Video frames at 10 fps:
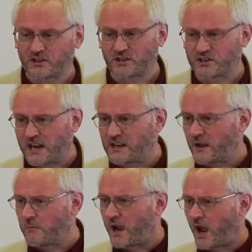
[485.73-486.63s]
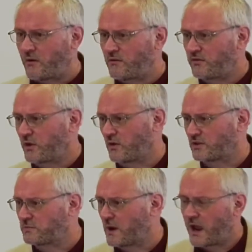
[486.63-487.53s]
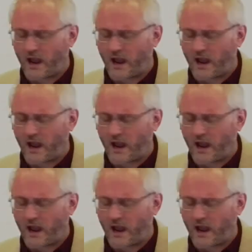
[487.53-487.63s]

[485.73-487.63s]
agenda, my own thoughts, my,